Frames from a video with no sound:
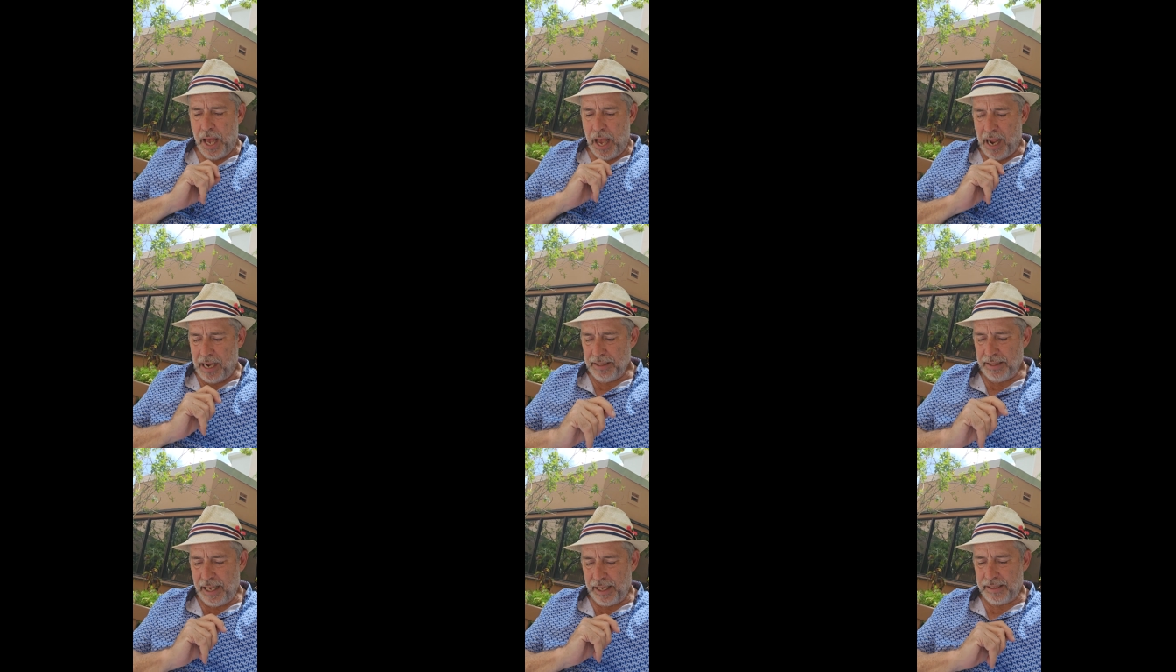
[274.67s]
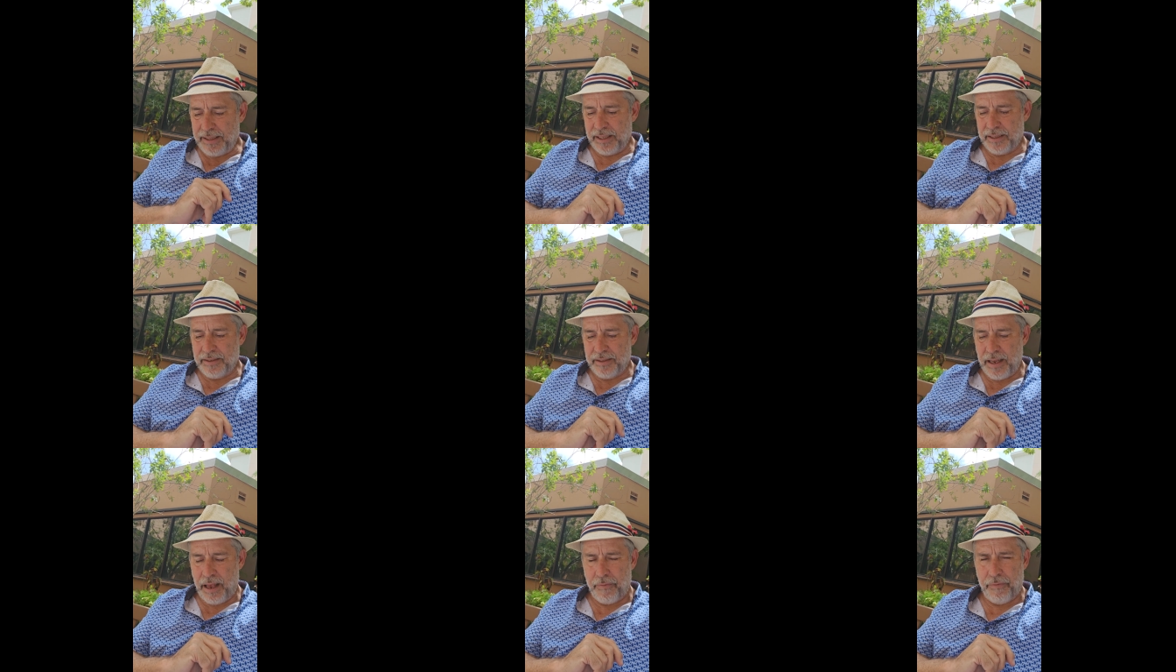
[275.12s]
I like the
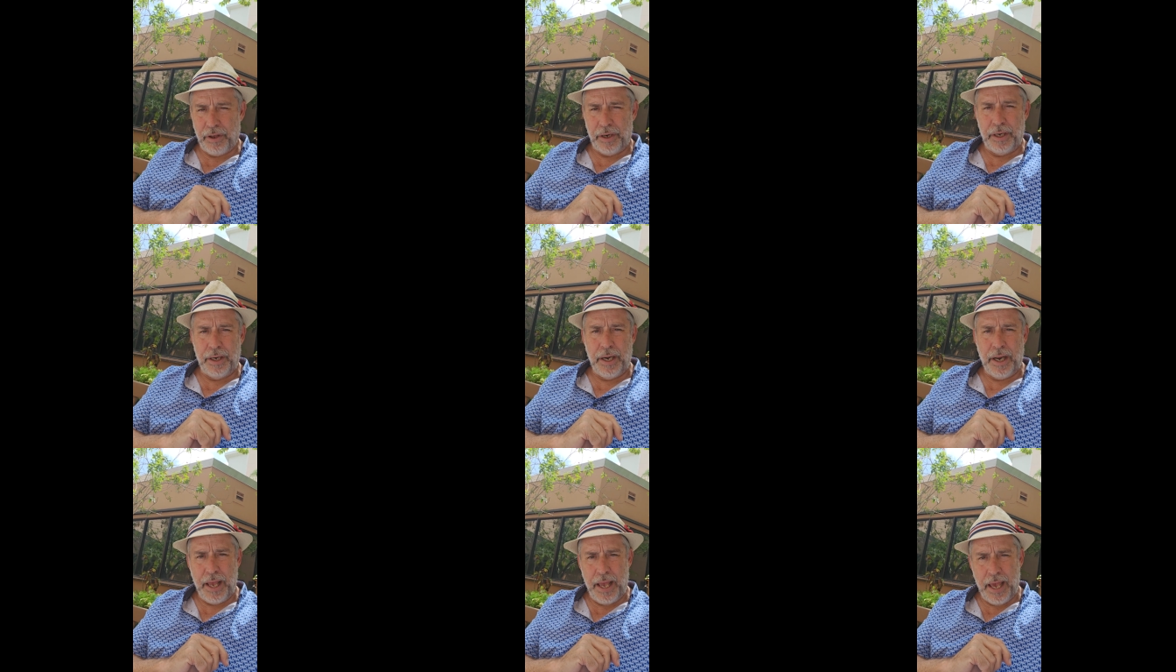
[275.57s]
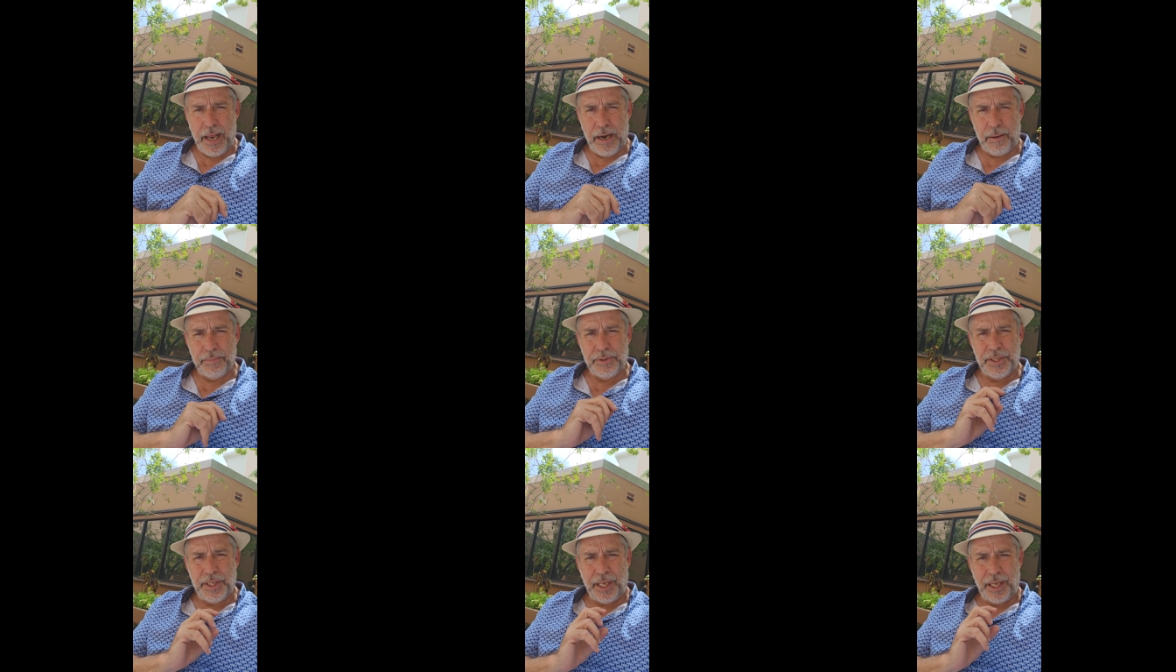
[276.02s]
seven, and
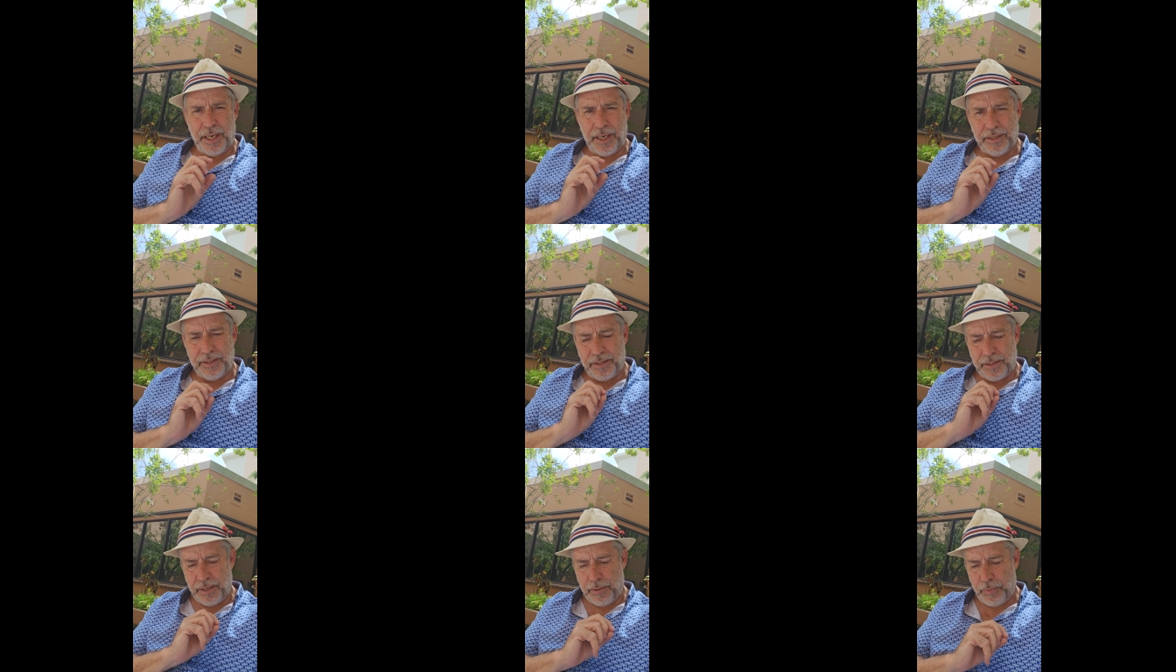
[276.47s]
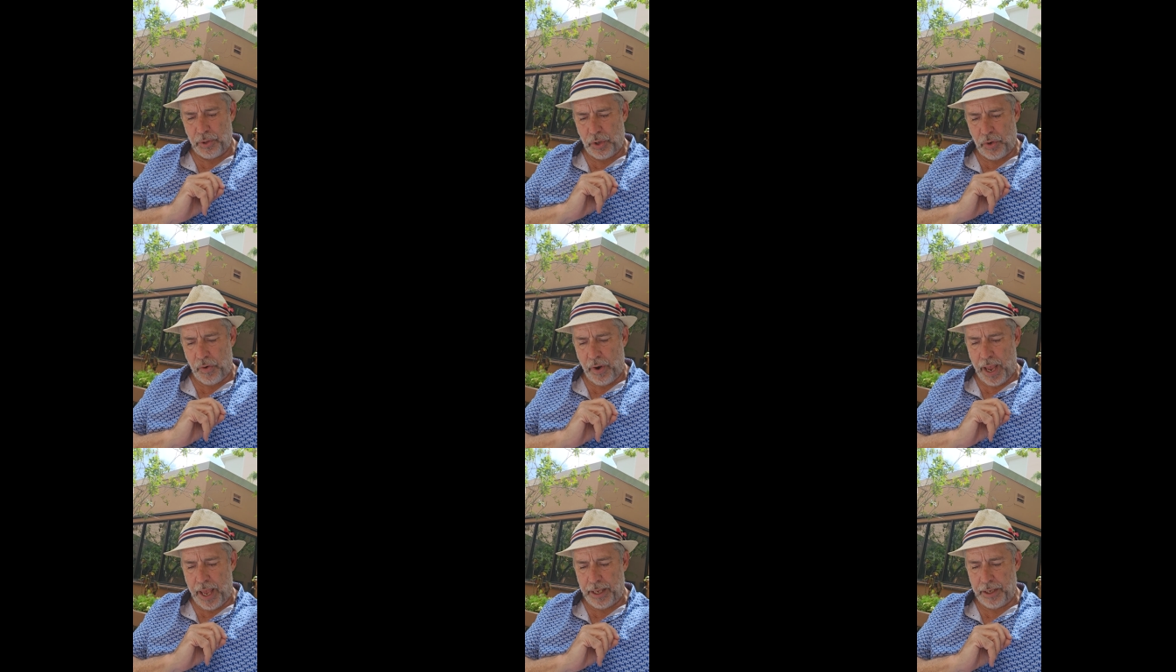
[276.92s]
I'm seeing a
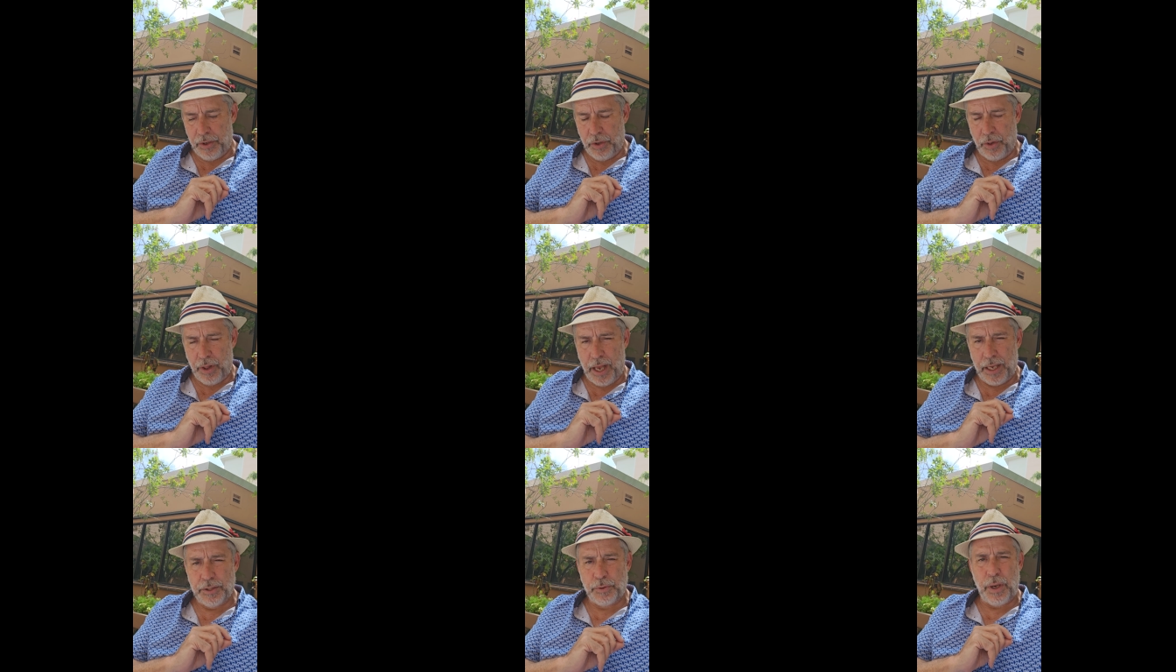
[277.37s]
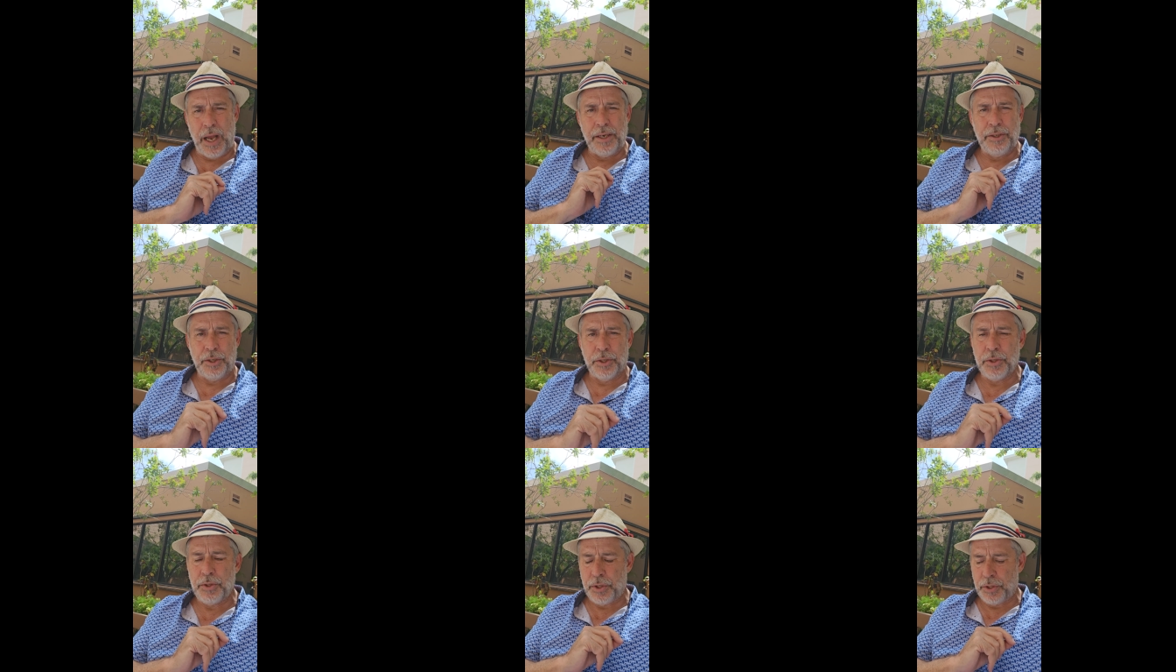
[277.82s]
similar angle as I
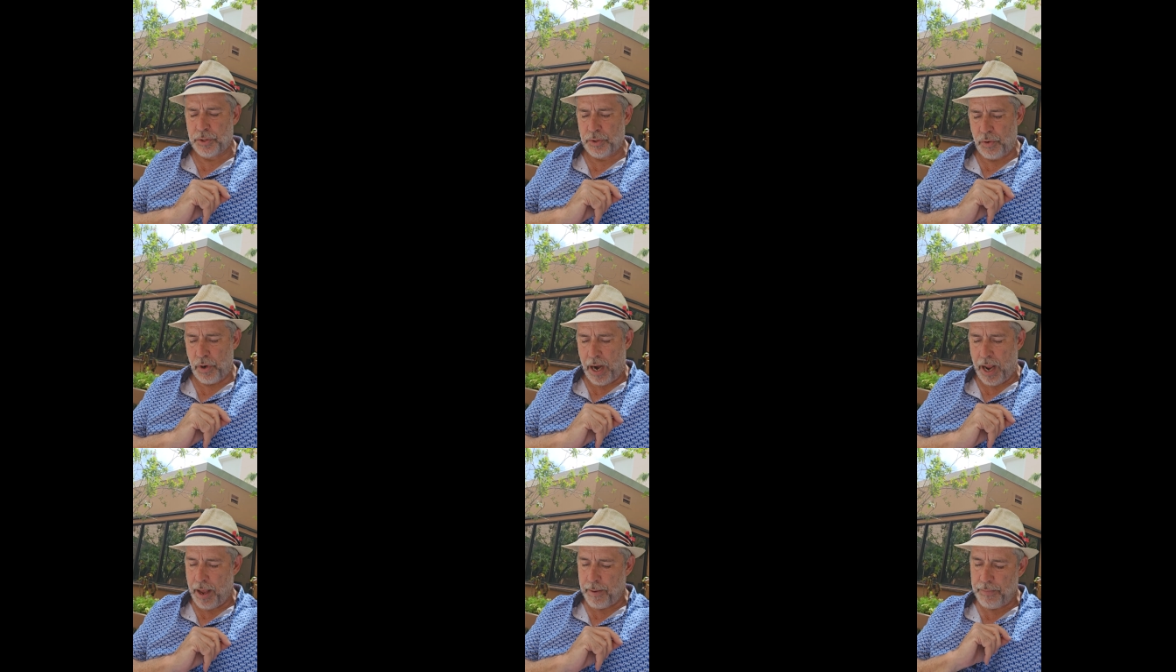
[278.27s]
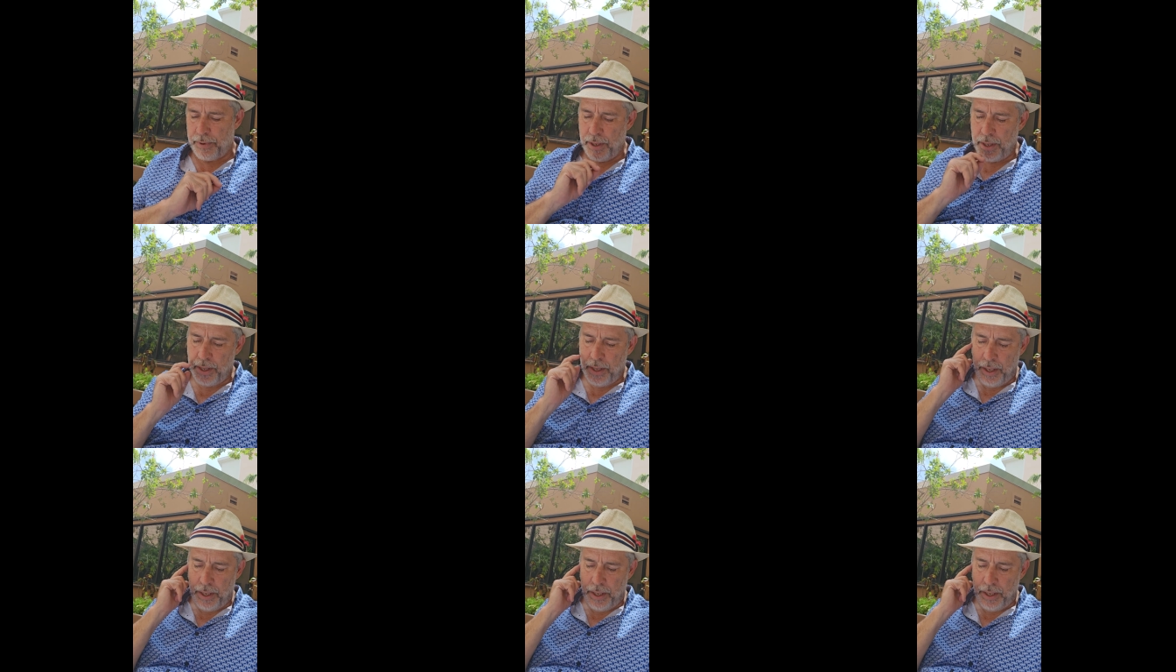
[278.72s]
just described.